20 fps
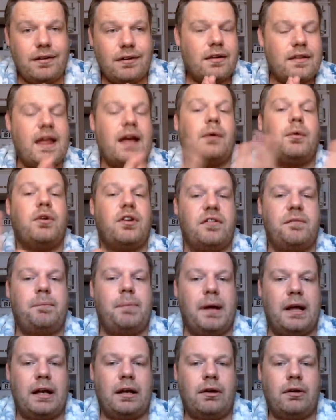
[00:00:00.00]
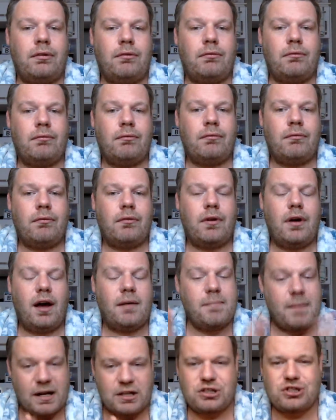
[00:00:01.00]
There would have been a
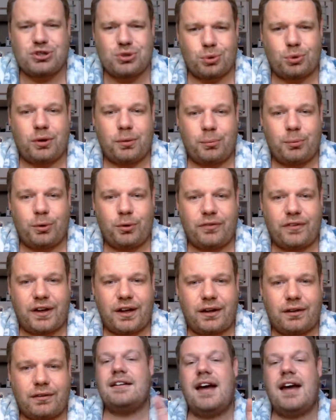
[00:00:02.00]
much shorter movie.